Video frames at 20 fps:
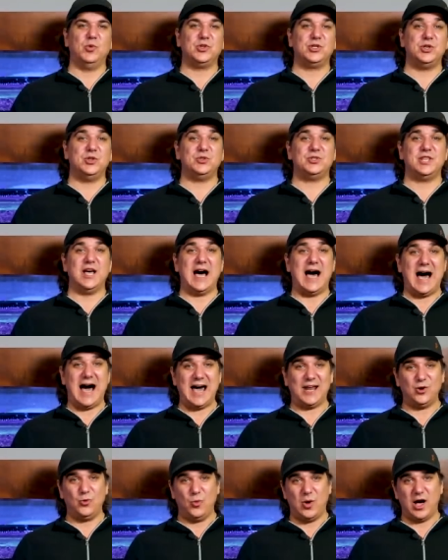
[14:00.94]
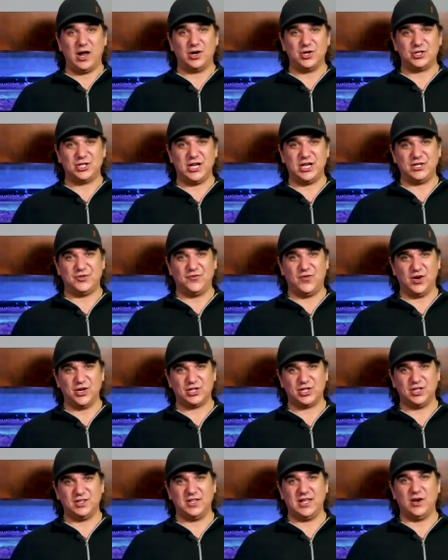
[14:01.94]
will use the auto water change
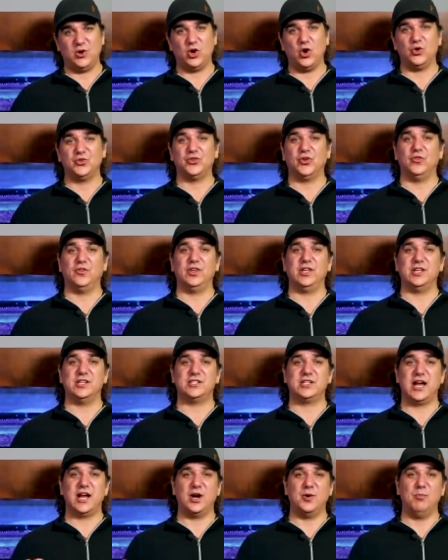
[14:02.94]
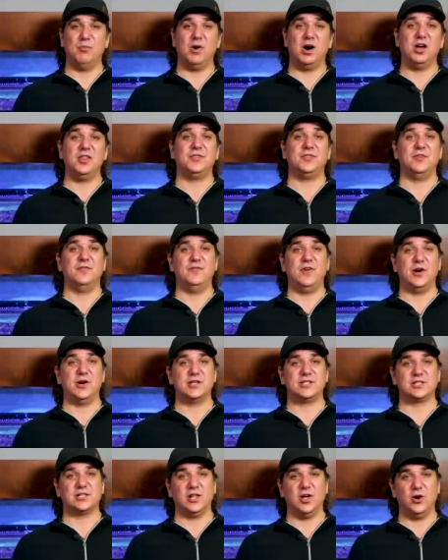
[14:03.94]
function that goes over the entire month and
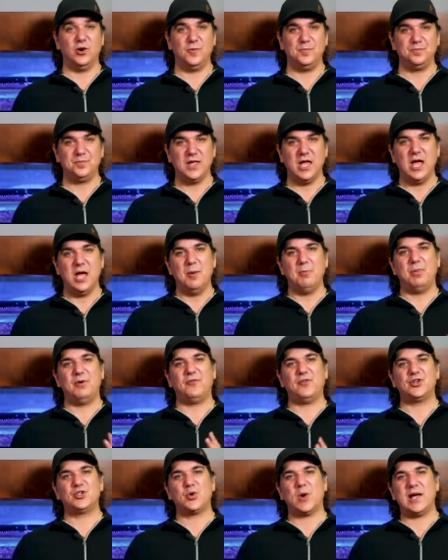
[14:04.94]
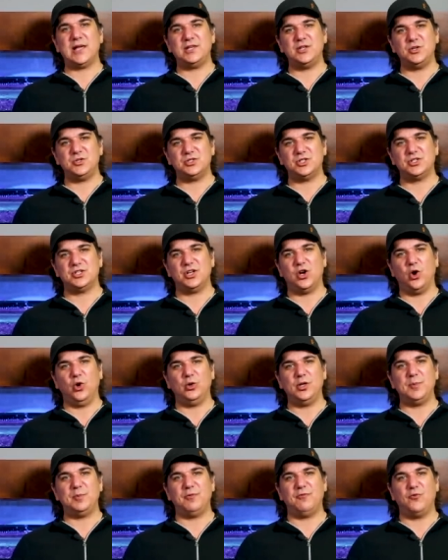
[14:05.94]
very slow. But for Triton users that
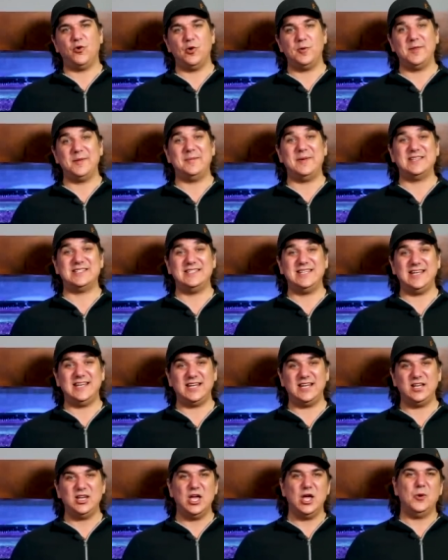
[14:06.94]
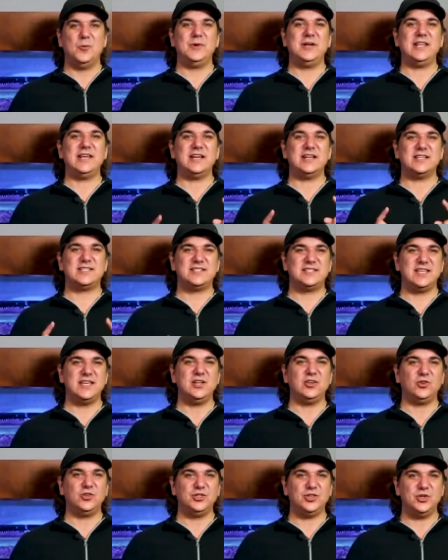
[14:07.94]
only perform them as needed, we needed a
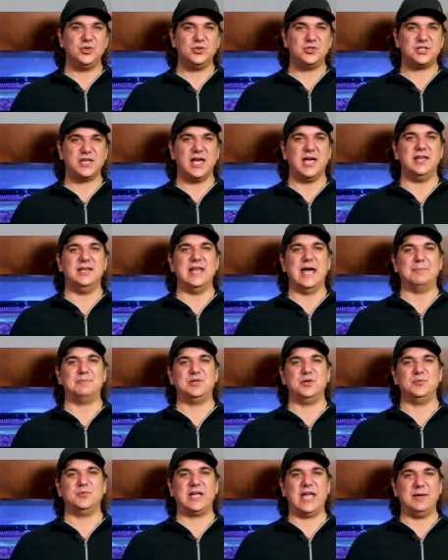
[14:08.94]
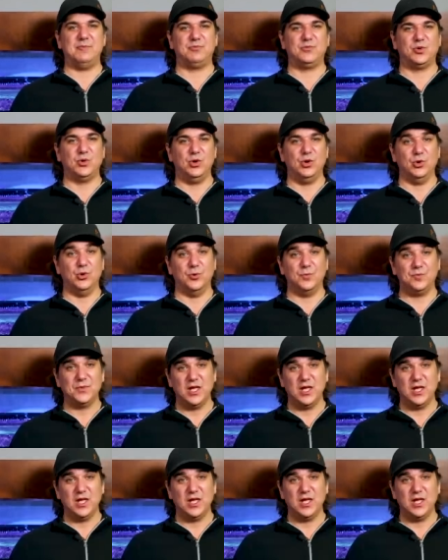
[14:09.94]
single use and Neptune came through.